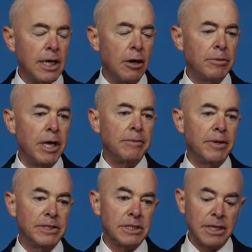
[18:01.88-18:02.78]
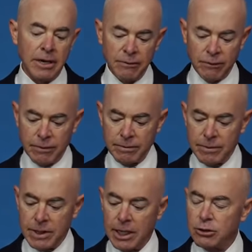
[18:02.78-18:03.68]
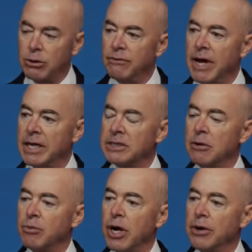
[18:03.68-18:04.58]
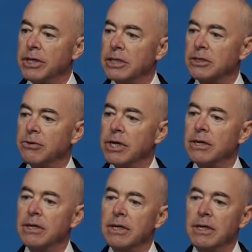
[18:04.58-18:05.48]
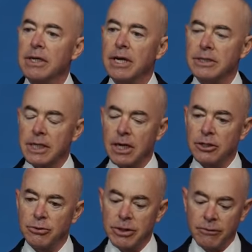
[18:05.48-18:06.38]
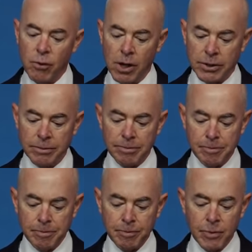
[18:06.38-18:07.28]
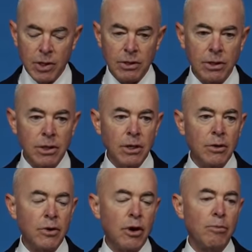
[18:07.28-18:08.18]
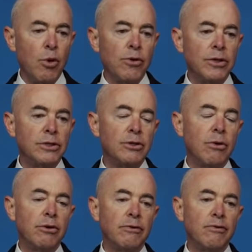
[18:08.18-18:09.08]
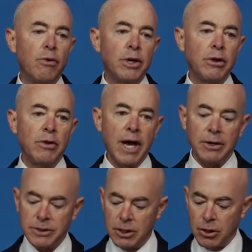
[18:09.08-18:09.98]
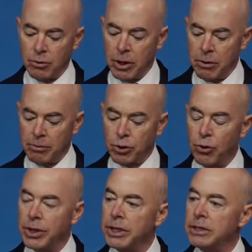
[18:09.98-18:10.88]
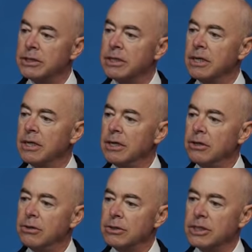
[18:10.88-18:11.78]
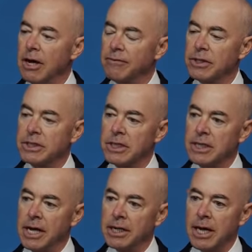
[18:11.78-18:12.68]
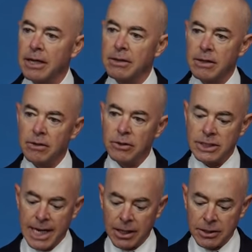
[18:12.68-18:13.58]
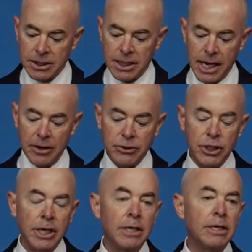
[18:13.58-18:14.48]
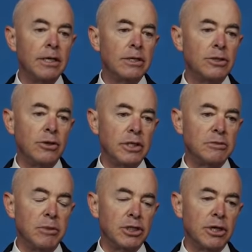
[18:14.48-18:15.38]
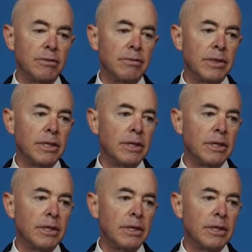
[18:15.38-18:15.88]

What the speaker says: to help keep us safe and to advance our proud history as a country of welcome. There are more than 240,000 career employees who selflessly dedicate their talent and energy to this mission.